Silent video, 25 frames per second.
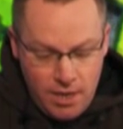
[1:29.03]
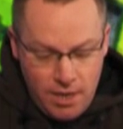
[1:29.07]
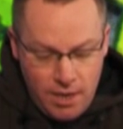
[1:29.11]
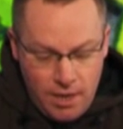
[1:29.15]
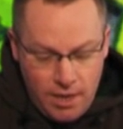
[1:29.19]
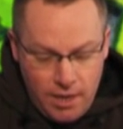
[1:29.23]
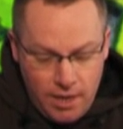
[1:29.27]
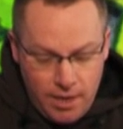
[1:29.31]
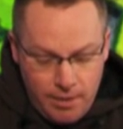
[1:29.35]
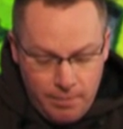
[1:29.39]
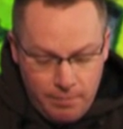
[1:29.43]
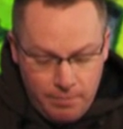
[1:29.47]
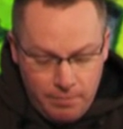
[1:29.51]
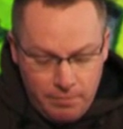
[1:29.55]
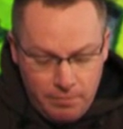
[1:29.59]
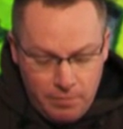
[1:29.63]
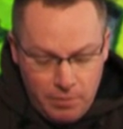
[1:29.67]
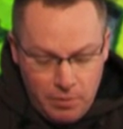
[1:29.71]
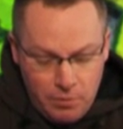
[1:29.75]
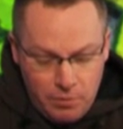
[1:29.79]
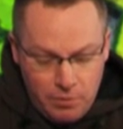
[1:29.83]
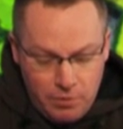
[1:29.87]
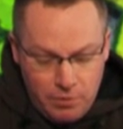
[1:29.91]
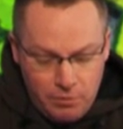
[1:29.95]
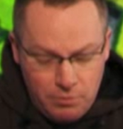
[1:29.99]

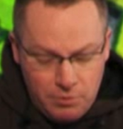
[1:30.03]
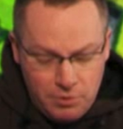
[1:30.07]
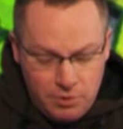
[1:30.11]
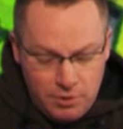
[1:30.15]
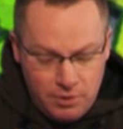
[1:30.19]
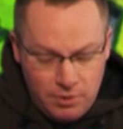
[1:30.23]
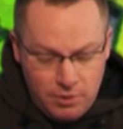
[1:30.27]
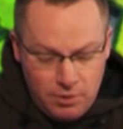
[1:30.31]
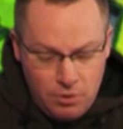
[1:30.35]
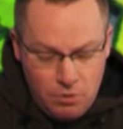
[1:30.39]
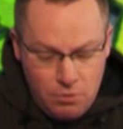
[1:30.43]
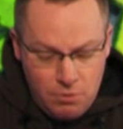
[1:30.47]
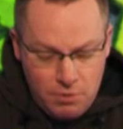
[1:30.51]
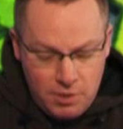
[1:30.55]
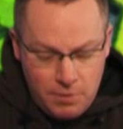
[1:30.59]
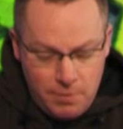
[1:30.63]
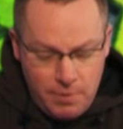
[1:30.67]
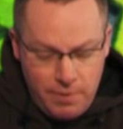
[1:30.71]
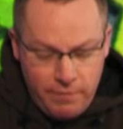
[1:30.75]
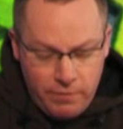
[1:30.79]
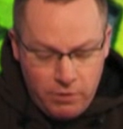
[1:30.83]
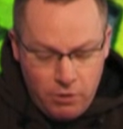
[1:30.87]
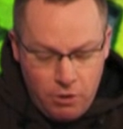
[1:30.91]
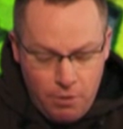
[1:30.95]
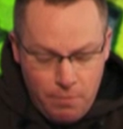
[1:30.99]
But there was always a bit
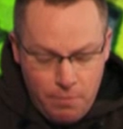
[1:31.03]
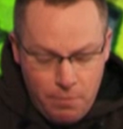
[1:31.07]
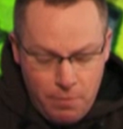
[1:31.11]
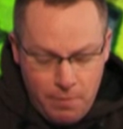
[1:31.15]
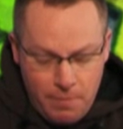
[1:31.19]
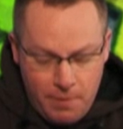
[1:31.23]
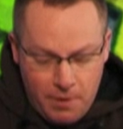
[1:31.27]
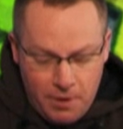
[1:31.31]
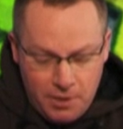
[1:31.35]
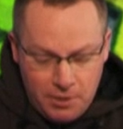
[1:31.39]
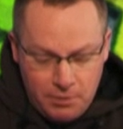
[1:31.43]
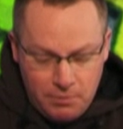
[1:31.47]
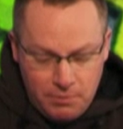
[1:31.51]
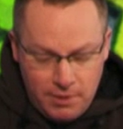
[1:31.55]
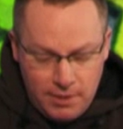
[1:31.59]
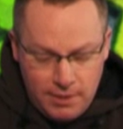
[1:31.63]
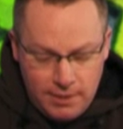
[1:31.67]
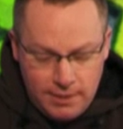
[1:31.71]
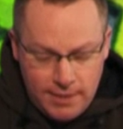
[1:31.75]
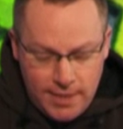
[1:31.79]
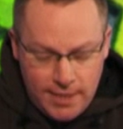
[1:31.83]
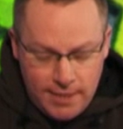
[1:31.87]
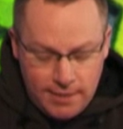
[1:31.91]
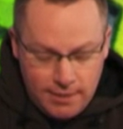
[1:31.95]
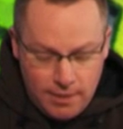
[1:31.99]
of a compromise with this
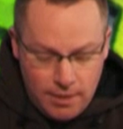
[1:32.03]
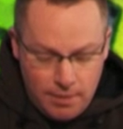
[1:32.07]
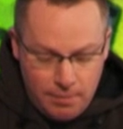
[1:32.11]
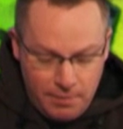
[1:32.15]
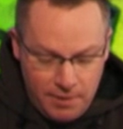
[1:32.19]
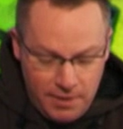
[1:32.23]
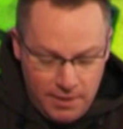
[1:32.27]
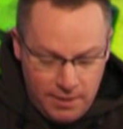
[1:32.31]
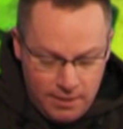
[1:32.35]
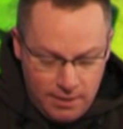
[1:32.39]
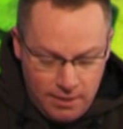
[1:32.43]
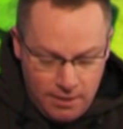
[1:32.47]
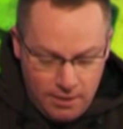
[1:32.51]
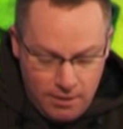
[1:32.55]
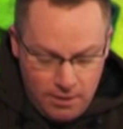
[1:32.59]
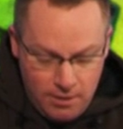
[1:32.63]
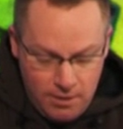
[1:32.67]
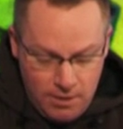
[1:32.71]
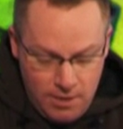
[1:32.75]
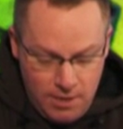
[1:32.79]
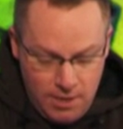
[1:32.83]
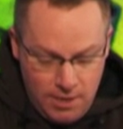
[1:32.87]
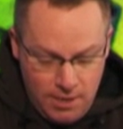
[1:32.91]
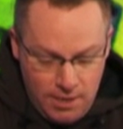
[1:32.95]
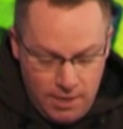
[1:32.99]
setup, in that
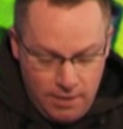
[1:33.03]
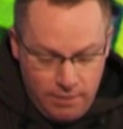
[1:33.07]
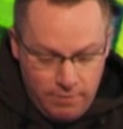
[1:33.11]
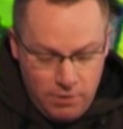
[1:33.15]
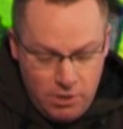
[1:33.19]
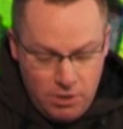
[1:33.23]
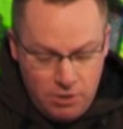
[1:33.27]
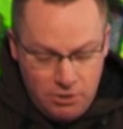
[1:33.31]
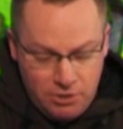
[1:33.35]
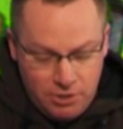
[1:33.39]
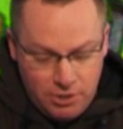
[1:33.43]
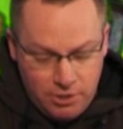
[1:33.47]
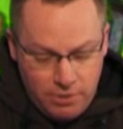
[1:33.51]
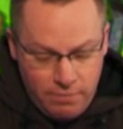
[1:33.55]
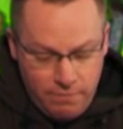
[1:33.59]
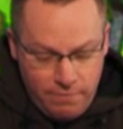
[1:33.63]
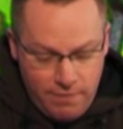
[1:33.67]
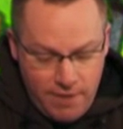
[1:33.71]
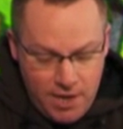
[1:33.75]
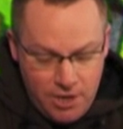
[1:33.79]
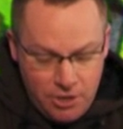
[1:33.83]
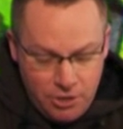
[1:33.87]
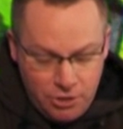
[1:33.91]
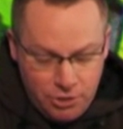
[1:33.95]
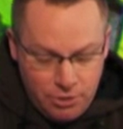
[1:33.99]
if you used a
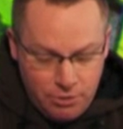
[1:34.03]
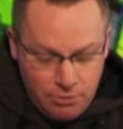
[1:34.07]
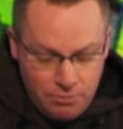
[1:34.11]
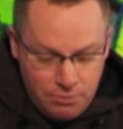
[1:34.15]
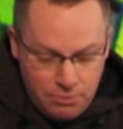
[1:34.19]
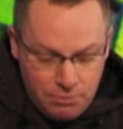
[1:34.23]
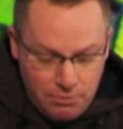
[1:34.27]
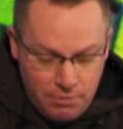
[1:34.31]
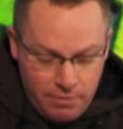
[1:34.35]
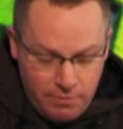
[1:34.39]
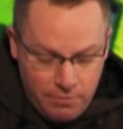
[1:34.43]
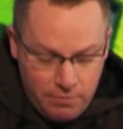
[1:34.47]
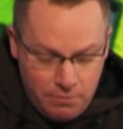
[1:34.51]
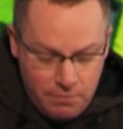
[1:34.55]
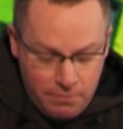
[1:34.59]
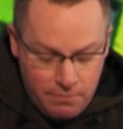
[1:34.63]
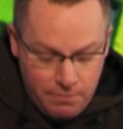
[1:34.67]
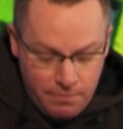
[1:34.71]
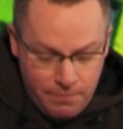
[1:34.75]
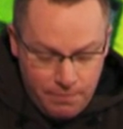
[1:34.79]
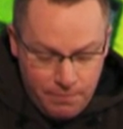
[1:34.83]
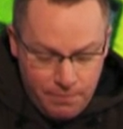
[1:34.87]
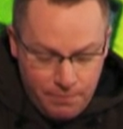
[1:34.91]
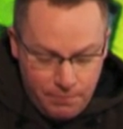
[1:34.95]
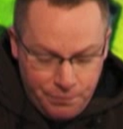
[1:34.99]
conventional swivel,
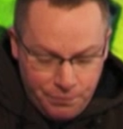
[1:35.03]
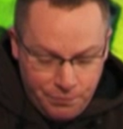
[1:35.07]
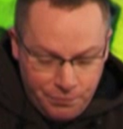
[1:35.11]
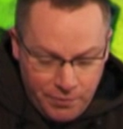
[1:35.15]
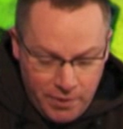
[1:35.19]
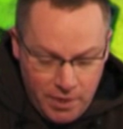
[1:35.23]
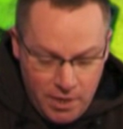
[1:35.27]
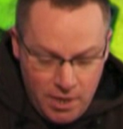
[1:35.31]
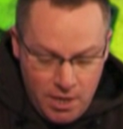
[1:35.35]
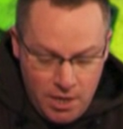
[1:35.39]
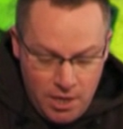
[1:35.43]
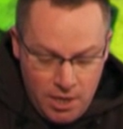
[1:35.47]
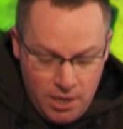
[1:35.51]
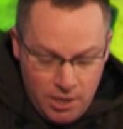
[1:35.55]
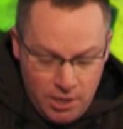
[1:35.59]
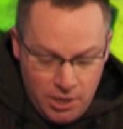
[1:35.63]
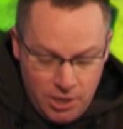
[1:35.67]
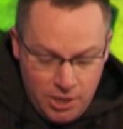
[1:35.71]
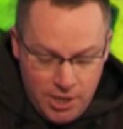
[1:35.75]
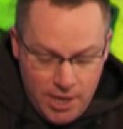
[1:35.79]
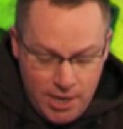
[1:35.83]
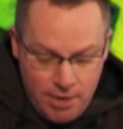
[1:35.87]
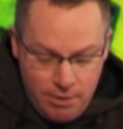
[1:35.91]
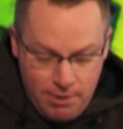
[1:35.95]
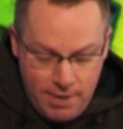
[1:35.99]
you
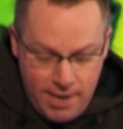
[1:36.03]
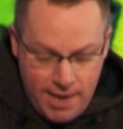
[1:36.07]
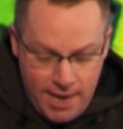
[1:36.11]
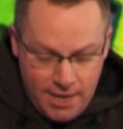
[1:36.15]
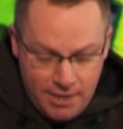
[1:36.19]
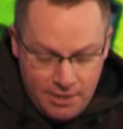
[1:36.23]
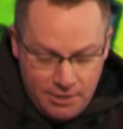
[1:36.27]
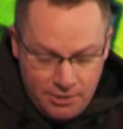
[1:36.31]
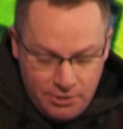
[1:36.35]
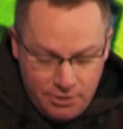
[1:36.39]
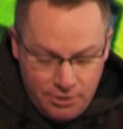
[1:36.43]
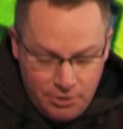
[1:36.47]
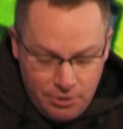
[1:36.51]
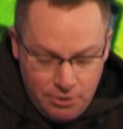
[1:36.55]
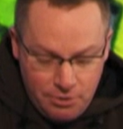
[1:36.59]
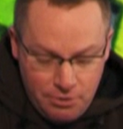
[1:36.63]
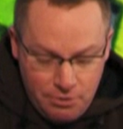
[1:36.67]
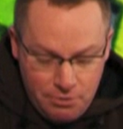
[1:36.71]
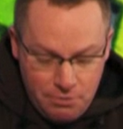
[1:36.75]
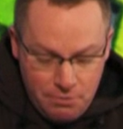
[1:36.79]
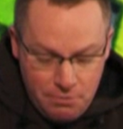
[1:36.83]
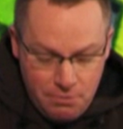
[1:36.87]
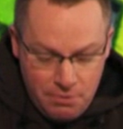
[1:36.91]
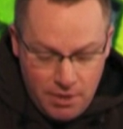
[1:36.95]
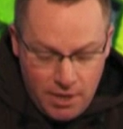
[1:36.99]
generally had
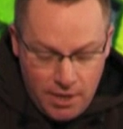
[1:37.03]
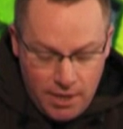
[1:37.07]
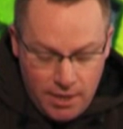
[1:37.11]
to